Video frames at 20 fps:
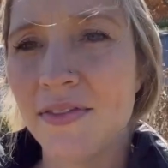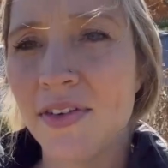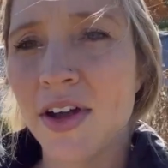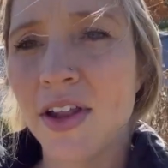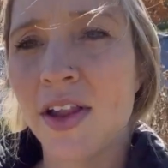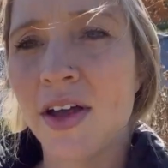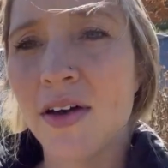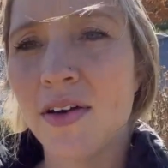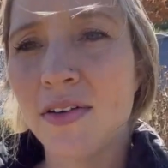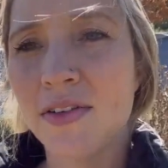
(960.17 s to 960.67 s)

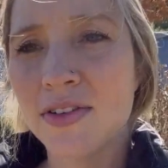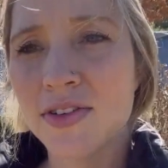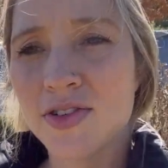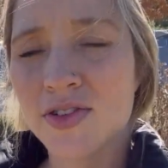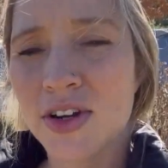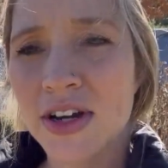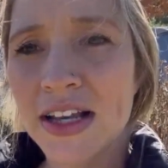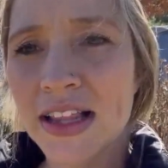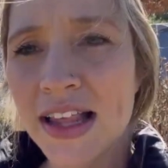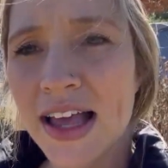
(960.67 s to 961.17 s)
along
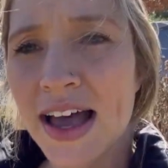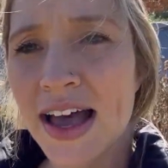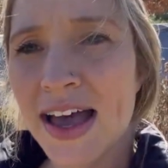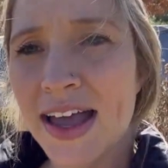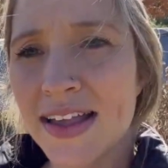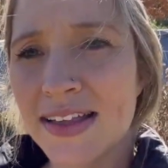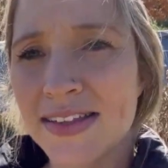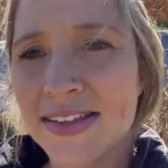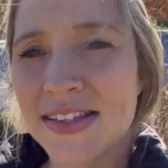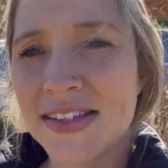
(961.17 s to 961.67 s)
tree
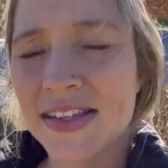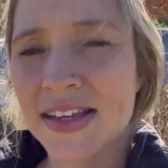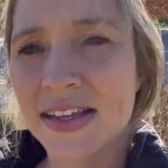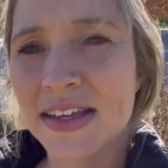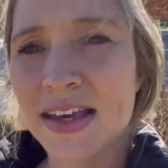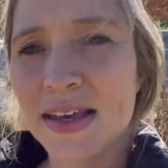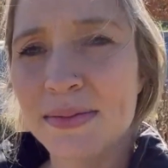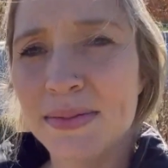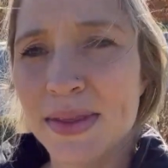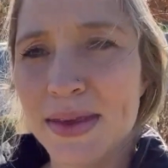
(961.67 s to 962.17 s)
lines to
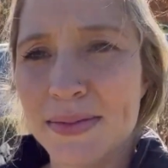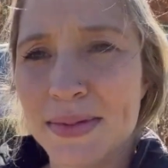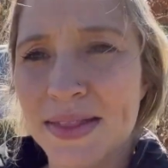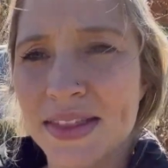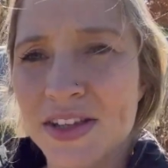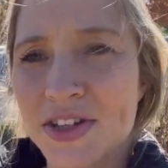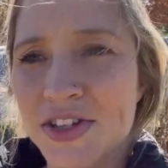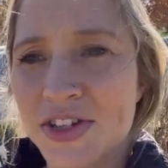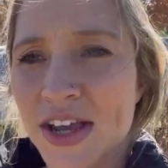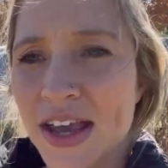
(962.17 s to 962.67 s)
keep them in
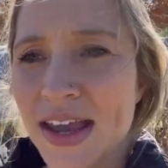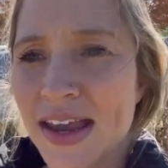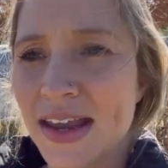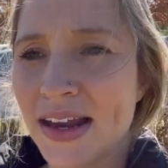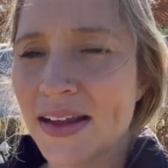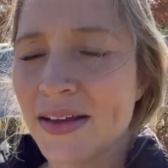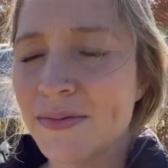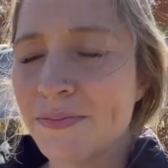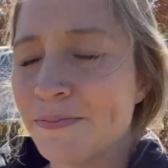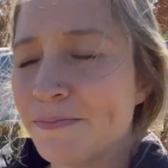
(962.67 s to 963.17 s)
the
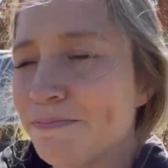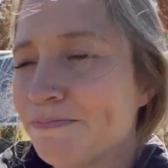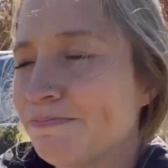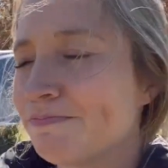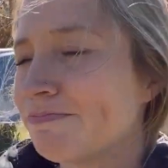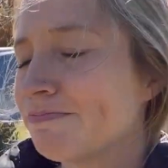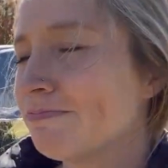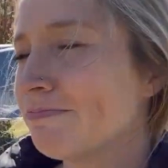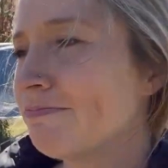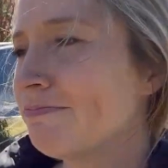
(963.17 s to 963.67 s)
shade.
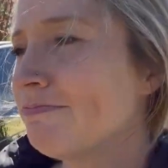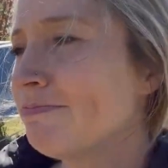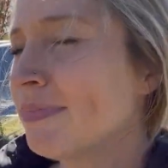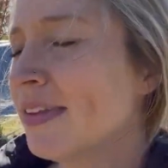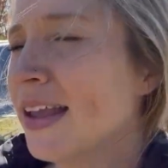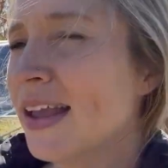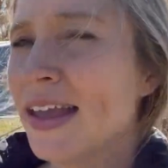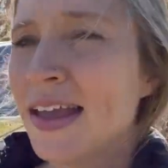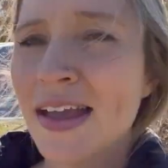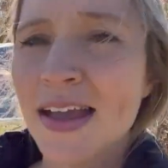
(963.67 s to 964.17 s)

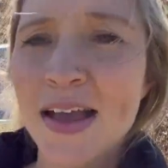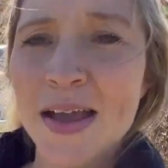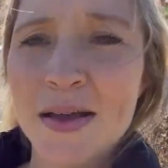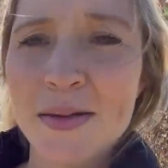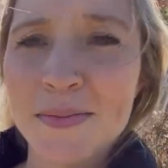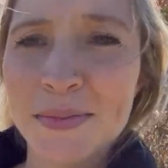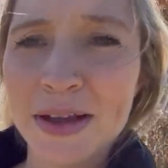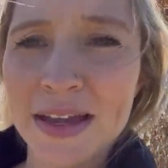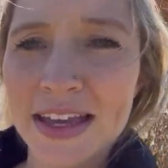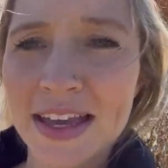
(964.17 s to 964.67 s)

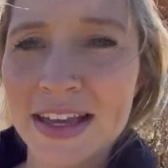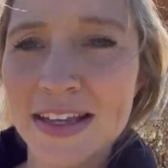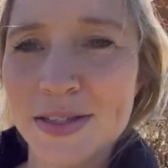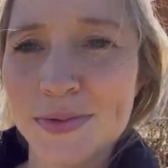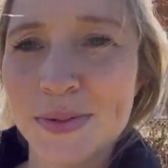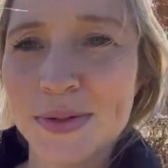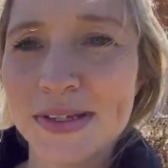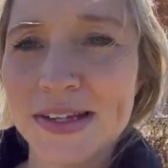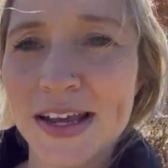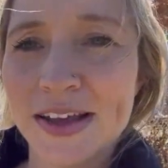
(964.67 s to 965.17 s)
But
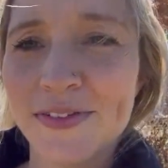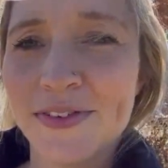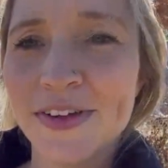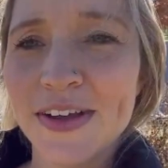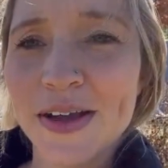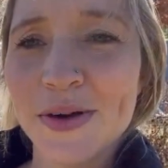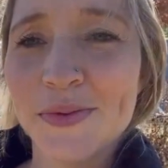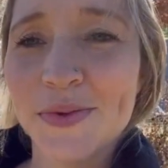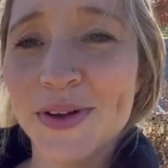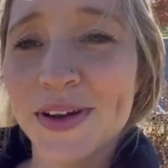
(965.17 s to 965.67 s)
yes, we
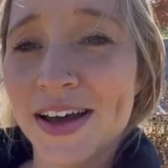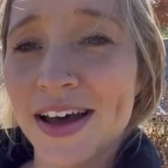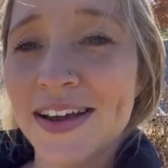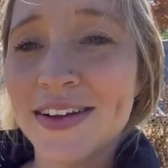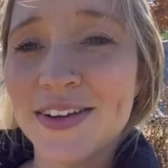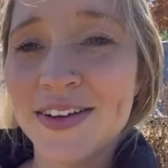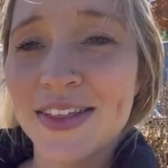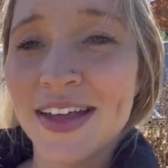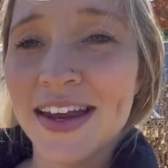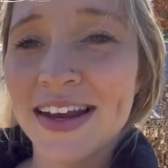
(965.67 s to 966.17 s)
definitely will
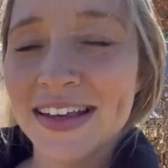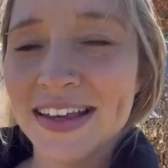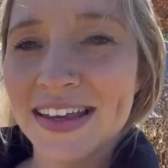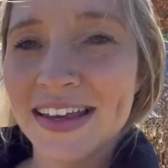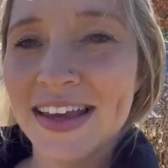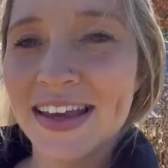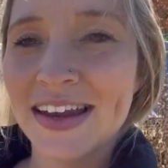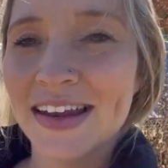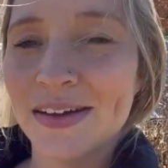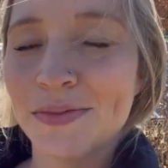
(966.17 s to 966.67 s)
not do that
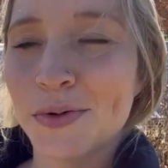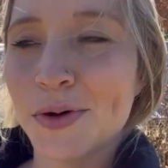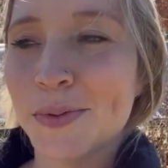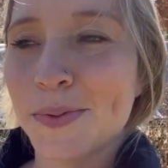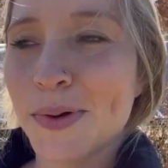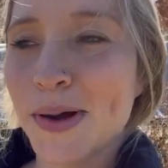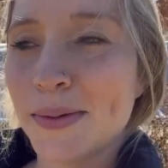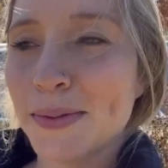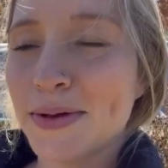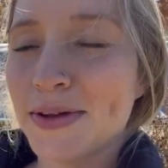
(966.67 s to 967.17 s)
again. We'll
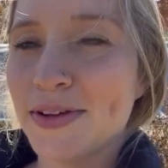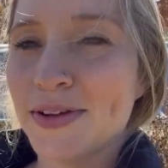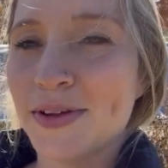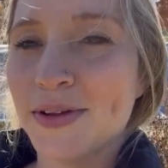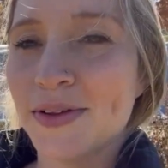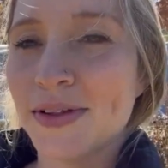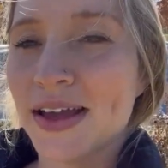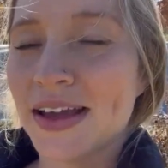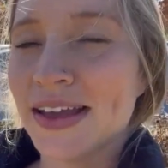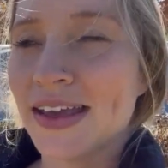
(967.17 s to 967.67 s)
probably
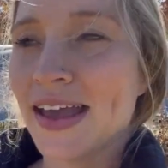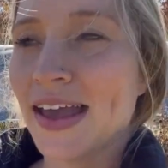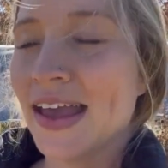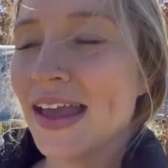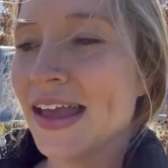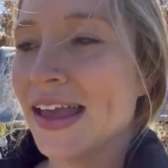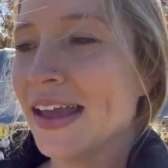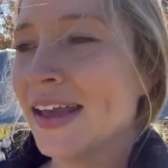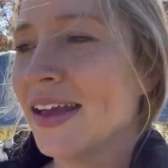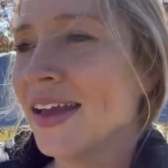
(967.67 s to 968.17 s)
do like
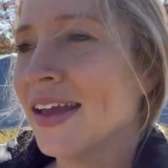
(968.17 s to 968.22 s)
a